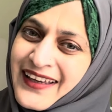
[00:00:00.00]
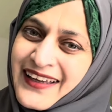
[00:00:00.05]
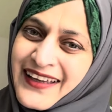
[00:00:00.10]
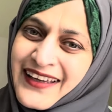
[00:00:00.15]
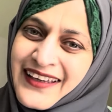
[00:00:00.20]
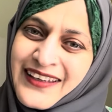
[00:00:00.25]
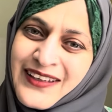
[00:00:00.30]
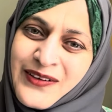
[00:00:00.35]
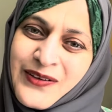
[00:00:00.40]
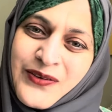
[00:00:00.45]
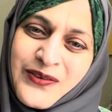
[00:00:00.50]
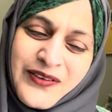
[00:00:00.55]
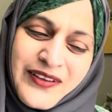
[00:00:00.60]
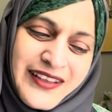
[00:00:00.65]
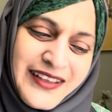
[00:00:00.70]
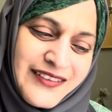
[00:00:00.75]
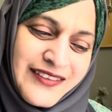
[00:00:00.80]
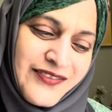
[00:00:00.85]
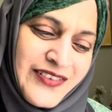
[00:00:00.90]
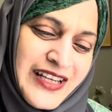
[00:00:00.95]
you know,
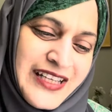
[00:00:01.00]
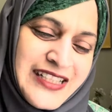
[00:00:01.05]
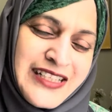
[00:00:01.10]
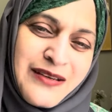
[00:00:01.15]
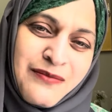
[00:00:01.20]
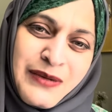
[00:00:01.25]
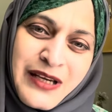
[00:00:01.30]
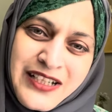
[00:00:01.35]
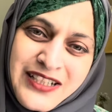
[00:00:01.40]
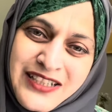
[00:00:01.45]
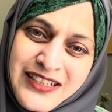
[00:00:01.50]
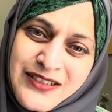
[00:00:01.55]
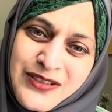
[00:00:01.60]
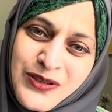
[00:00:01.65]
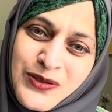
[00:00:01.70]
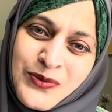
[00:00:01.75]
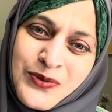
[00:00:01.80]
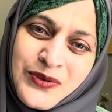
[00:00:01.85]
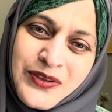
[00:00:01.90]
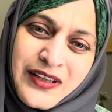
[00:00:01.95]
when she mentions
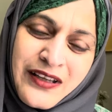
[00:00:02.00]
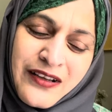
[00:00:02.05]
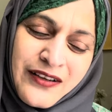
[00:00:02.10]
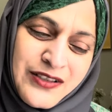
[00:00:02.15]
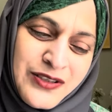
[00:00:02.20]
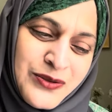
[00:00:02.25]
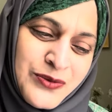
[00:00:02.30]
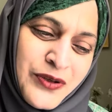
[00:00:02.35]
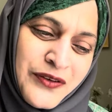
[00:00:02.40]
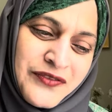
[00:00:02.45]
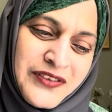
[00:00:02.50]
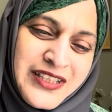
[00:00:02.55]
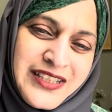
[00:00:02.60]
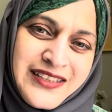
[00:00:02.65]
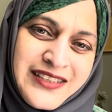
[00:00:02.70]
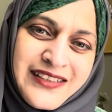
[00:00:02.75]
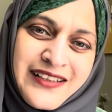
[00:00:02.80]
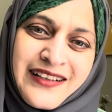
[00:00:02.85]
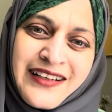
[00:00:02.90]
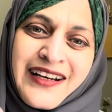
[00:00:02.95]
two of these
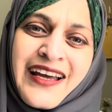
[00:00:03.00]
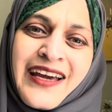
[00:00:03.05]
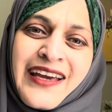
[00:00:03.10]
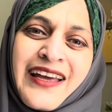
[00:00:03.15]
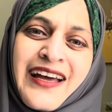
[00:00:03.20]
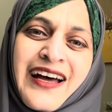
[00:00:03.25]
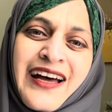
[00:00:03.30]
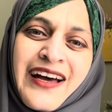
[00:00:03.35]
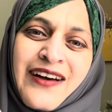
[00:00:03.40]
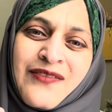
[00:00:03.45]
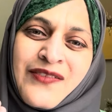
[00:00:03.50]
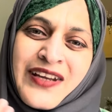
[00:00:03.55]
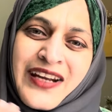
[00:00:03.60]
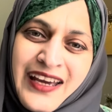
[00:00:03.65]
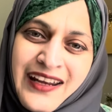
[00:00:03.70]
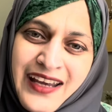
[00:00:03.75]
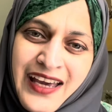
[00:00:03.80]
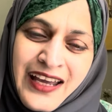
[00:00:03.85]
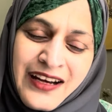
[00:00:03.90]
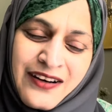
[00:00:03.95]
children, when
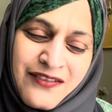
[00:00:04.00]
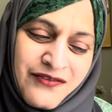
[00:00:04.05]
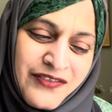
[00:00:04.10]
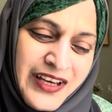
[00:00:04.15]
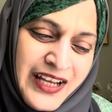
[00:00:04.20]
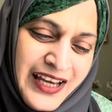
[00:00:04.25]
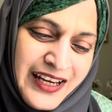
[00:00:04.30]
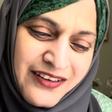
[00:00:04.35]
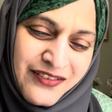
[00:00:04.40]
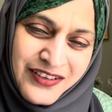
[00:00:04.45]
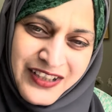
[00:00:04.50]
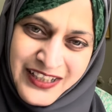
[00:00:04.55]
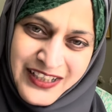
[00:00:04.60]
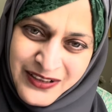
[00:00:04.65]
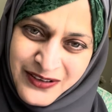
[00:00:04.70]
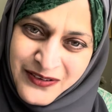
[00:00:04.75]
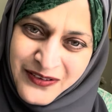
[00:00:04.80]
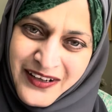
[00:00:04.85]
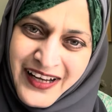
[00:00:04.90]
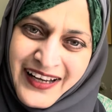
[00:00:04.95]
I read
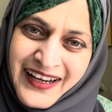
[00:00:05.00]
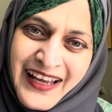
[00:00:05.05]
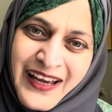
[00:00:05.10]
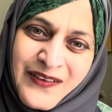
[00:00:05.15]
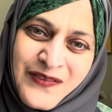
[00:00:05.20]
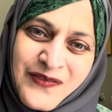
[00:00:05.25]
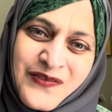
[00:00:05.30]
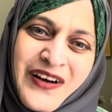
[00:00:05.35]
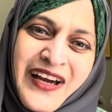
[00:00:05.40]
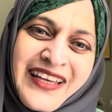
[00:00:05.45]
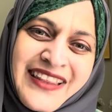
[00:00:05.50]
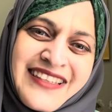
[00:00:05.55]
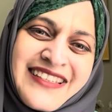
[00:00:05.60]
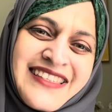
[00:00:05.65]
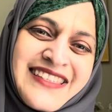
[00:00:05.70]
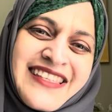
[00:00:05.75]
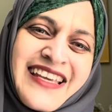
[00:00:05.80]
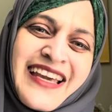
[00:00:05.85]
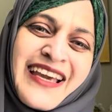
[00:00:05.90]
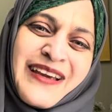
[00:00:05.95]
Quran, I find the
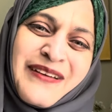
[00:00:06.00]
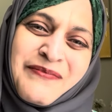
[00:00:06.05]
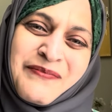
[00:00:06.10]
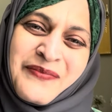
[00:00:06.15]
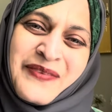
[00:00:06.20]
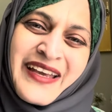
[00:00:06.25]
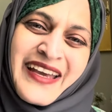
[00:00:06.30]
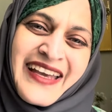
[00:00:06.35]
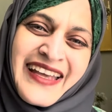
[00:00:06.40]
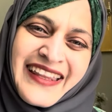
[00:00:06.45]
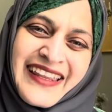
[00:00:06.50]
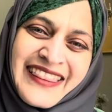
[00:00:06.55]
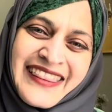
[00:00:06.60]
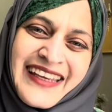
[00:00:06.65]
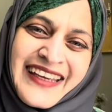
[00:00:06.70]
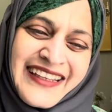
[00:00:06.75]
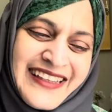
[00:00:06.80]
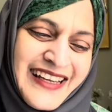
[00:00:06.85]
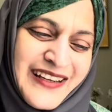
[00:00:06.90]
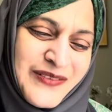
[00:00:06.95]
same
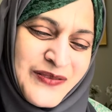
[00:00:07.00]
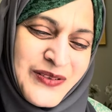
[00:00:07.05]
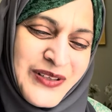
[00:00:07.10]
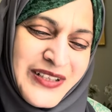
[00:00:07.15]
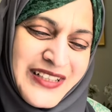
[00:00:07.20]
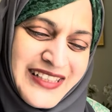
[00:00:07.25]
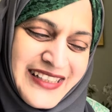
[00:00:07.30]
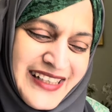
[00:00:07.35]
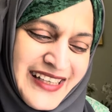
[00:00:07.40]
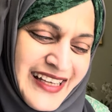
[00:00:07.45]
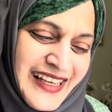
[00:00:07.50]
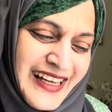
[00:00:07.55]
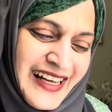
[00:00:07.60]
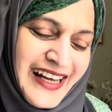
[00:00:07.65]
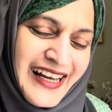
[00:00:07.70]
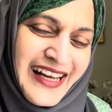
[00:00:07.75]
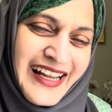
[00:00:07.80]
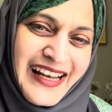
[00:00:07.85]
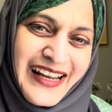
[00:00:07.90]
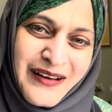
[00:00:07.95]
thing that what
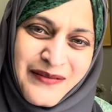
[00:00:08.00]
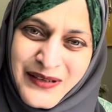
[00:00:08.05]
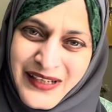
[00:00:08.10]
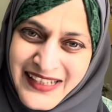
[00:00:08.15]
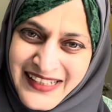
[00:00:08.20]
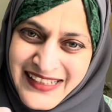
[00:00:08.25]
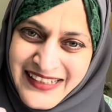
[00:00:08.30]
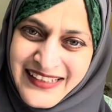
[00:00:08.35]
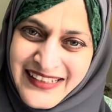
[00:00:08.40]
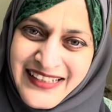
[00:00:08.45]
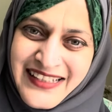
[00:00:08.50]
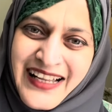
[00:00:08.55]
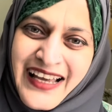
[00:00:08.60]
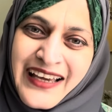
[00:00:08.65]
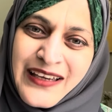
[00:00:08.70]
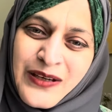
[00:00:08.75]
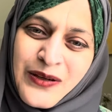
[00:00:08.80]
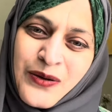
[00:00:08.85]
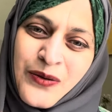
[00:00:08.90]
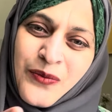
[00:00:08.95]
Allah mentions,
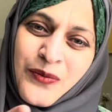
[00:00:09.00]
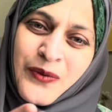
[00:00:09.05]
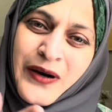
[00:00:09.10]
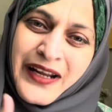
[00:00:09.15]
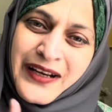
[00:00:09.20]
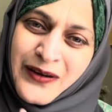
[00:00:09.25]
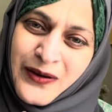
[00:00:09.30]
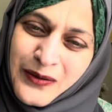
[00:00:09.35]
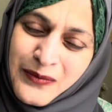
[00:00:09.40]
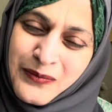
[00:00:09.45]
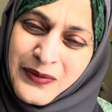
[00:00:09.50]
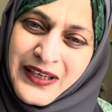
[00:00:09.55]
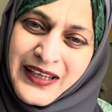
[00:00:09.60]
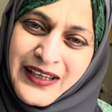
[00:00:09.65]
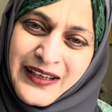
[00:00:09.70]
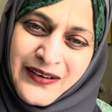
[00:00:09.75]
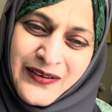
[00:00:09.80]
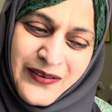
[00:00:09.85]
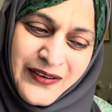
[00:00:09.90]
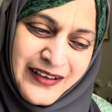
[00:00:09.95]
like, you know, one on
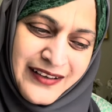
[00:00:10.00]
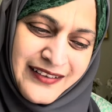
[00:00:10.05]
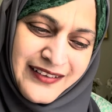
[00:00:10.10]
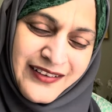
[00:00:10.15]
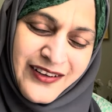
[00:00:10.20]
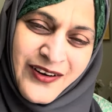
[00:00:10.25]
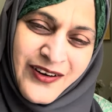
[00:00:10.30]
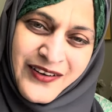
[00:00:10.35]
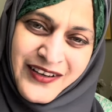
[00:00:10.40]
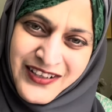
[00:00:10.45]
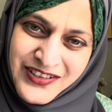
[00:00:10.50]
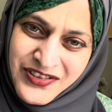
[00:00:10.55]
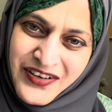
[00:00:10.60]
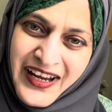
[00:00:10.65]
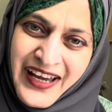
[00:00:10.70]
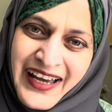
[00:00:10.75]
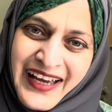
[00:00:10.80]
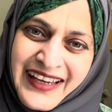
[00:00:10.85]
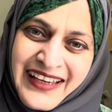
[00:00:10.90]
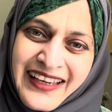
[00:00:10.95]
being on a
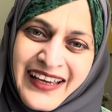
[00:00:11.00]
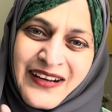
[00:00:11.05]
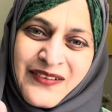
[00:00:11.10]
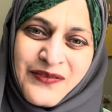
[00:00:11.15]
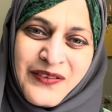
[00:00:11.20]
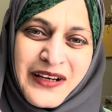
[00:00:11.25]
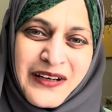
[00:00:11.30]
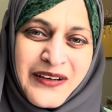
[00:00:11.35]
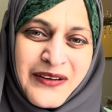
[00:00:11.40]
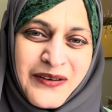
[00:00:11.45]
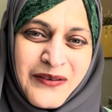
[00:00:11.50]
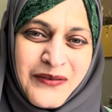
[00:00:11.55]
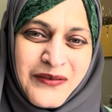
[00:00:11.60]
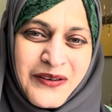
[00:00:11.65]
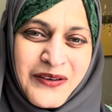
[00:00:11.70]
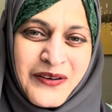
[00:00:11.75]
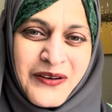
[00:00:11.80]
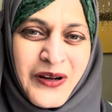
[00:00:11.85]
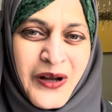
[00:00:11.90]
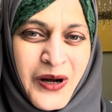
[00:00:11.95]
track and one
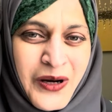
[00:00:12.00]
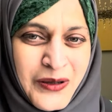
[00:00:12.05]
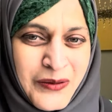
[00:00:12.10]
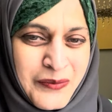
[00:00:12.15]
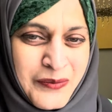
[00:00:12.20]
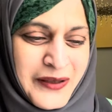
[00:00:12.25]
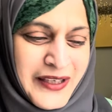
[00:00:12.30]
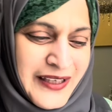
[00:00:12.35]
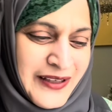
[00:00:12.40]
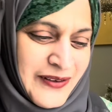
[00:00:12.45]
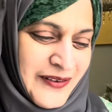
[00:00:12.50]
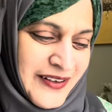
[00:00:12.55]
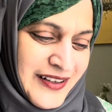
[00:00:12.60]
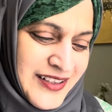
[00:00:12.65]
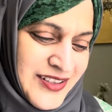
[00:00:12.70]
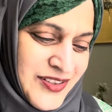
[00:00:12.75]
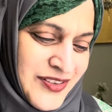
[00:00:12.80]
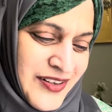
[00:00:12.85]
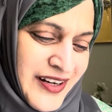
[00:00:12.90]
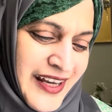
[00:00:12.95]
not being on a
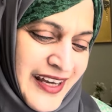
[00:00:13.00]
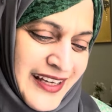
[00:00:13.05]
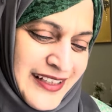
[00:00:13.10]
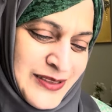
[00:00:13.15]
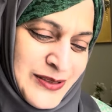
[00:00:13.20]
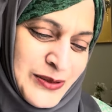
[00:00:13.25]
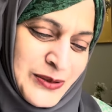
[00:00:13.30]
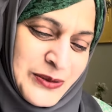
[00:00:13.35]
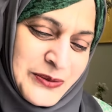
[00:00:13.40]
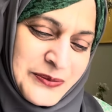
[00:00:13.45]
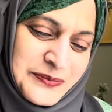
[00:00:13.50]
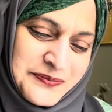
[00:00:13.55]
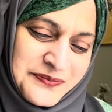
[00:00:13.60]
track. So,